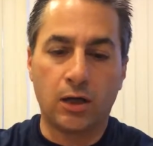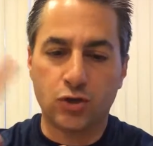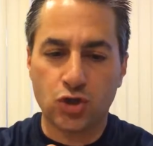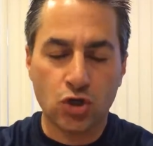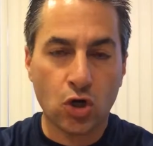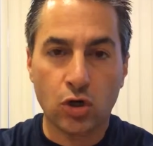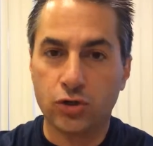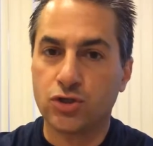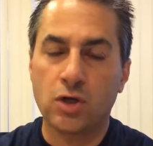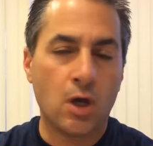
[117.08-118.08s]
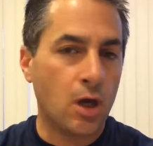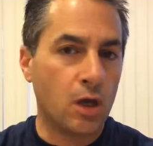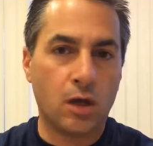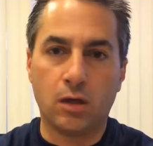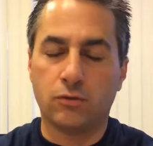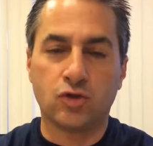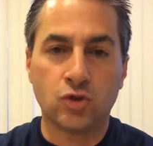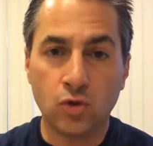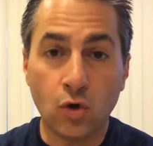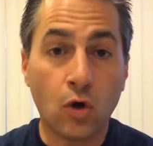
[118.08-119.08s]
church,
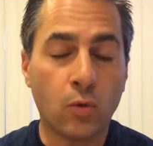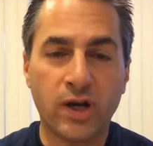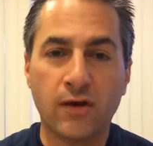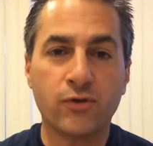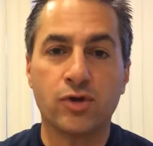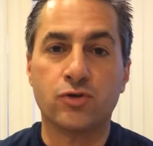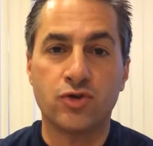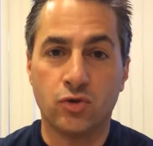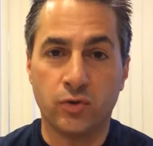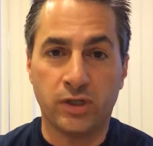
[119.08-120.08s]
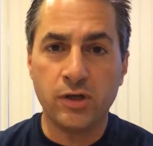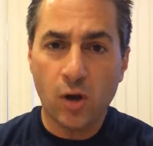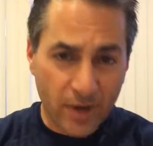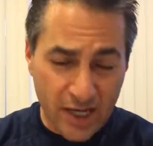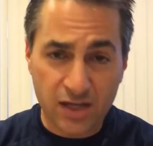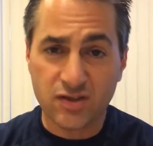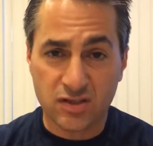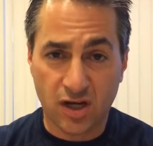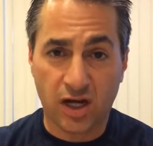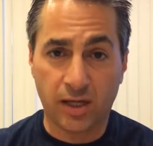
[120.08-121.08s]
school, whatever you're doing. Nobody has the
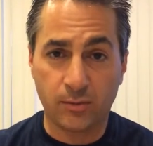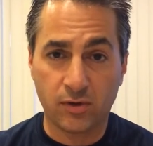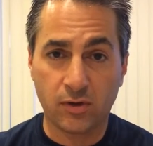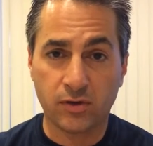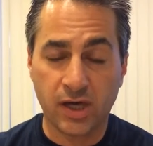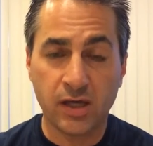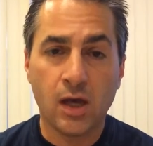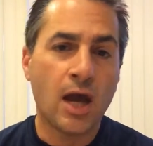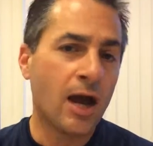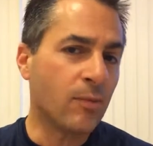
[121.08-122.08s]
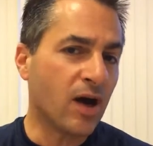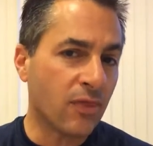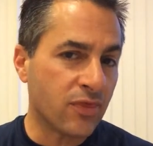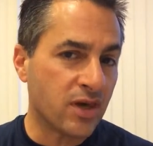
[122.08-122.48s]
time, okay? How about